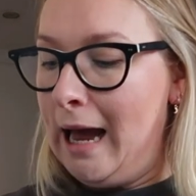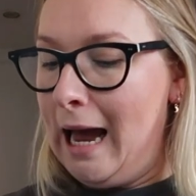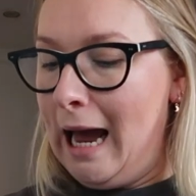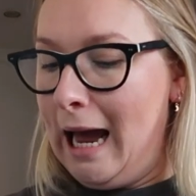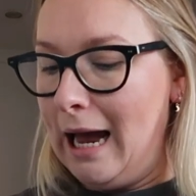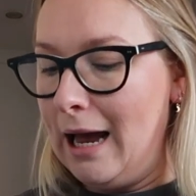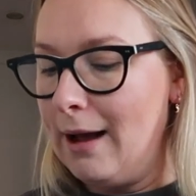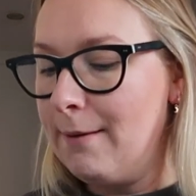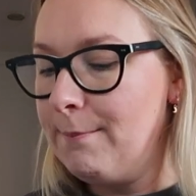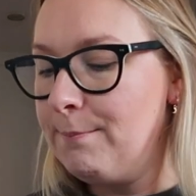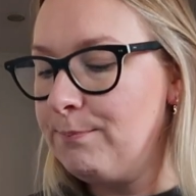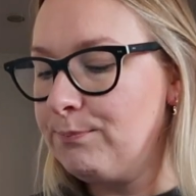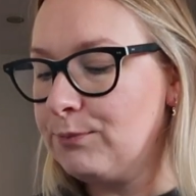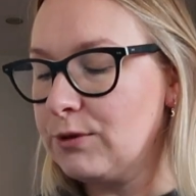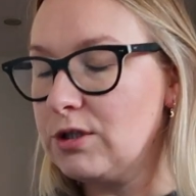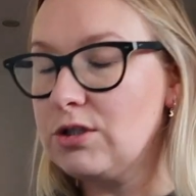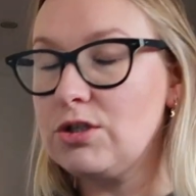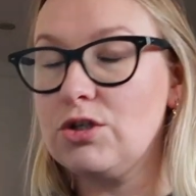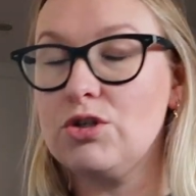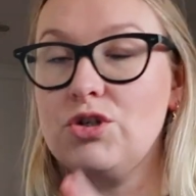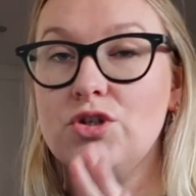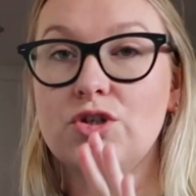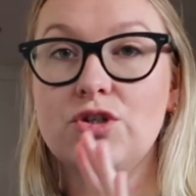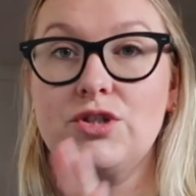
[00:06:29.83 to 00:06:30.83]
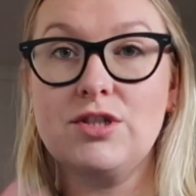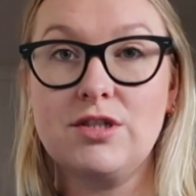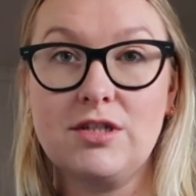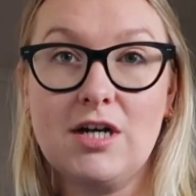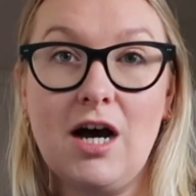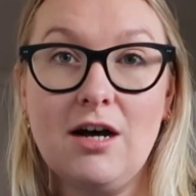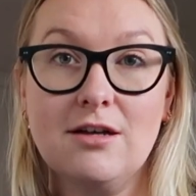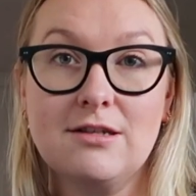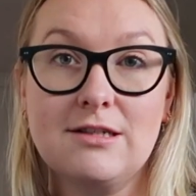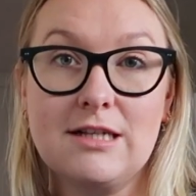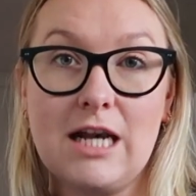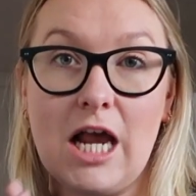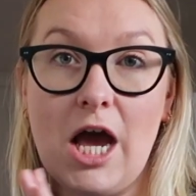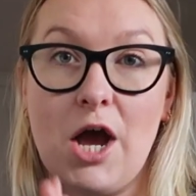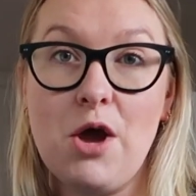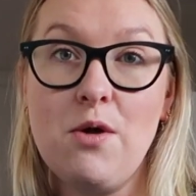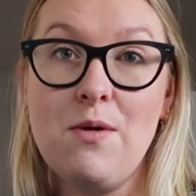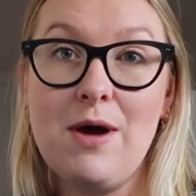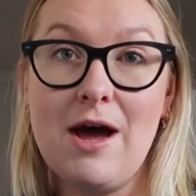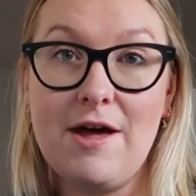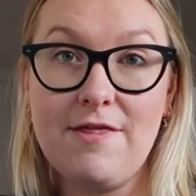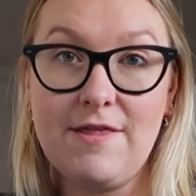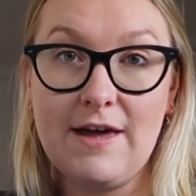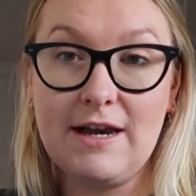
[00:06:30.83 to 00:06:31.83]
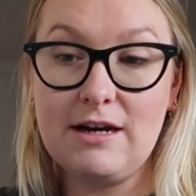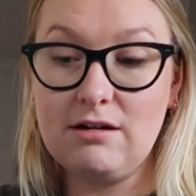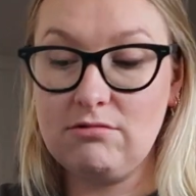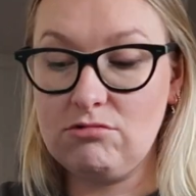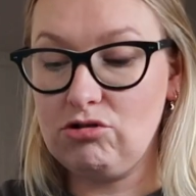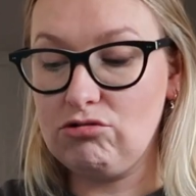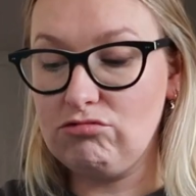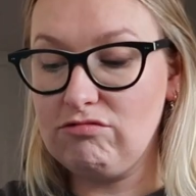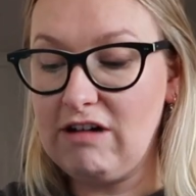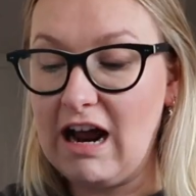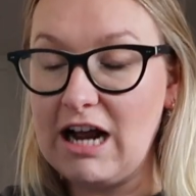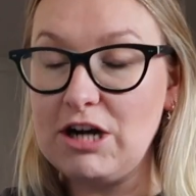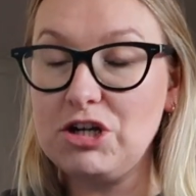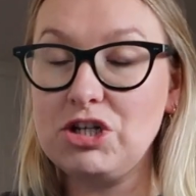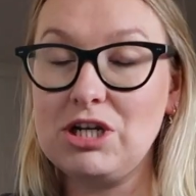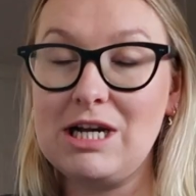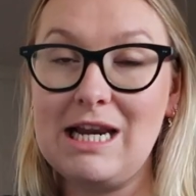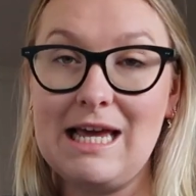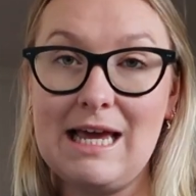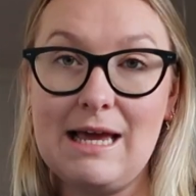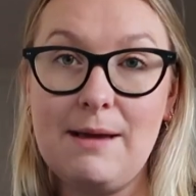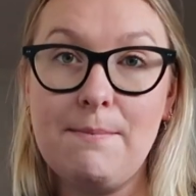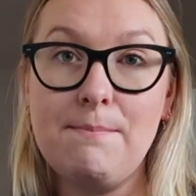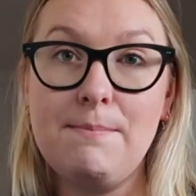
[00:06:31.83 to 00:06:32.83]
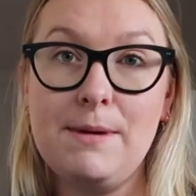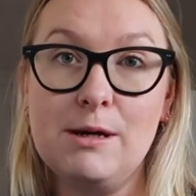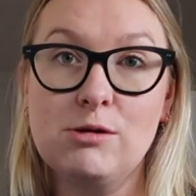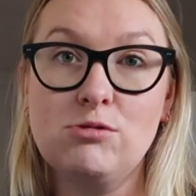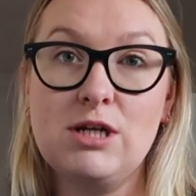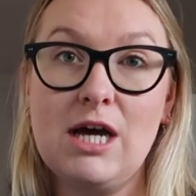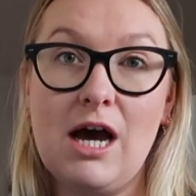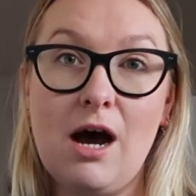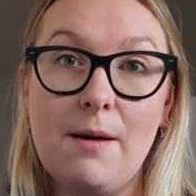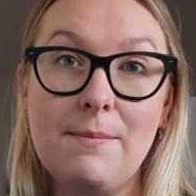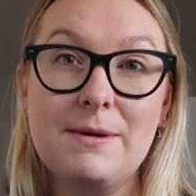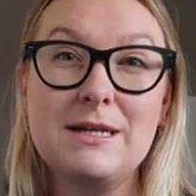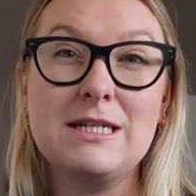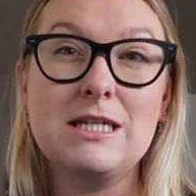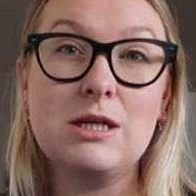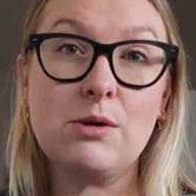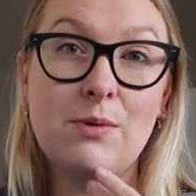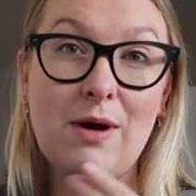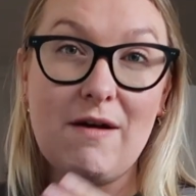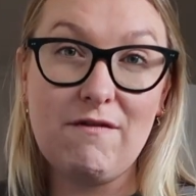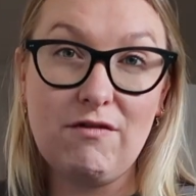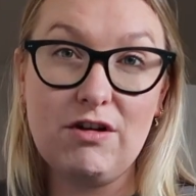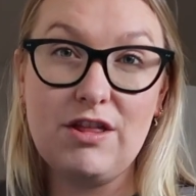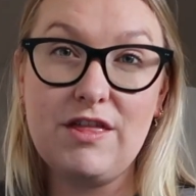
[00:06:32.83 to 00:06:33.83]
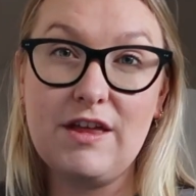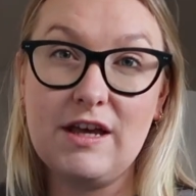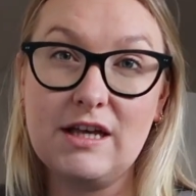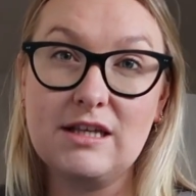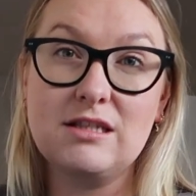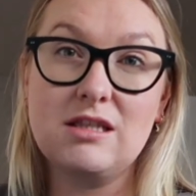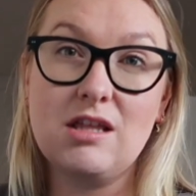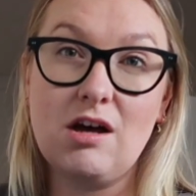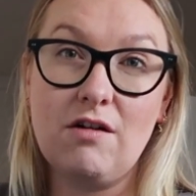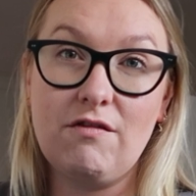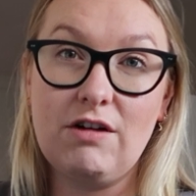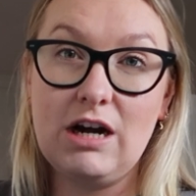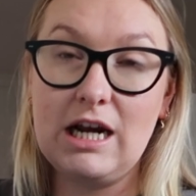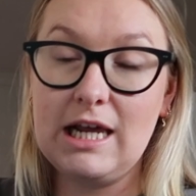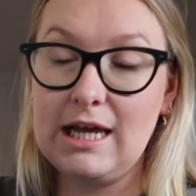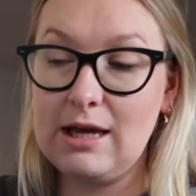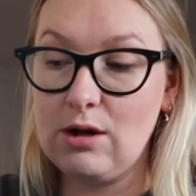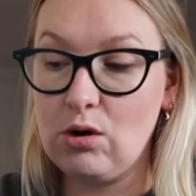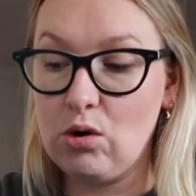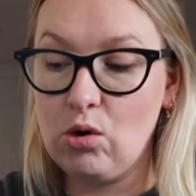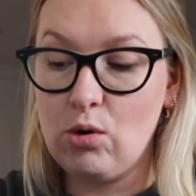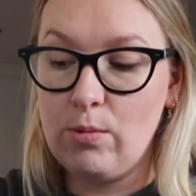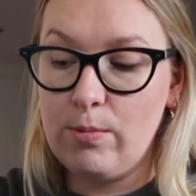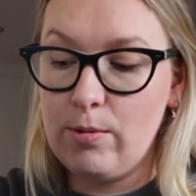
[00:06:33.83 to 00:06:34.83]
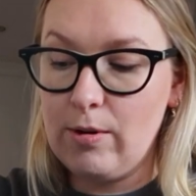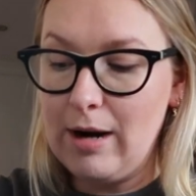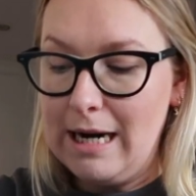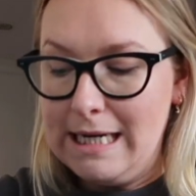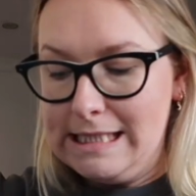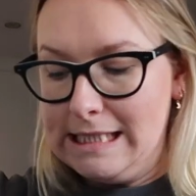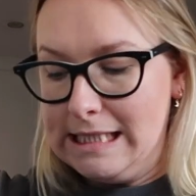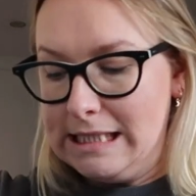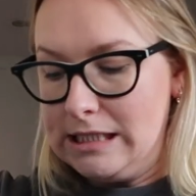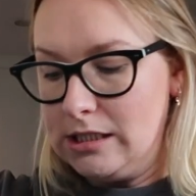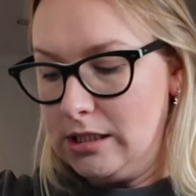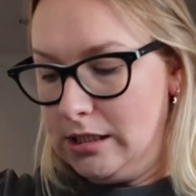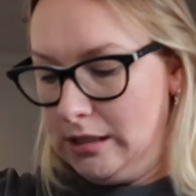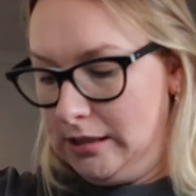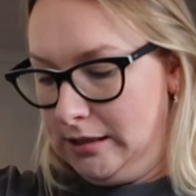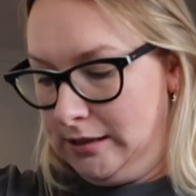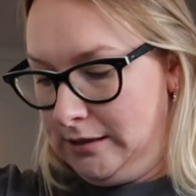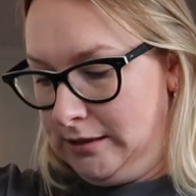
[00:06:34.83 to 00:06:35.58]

So just start slow and then gradually build it up until everything is thoroughly incorporated.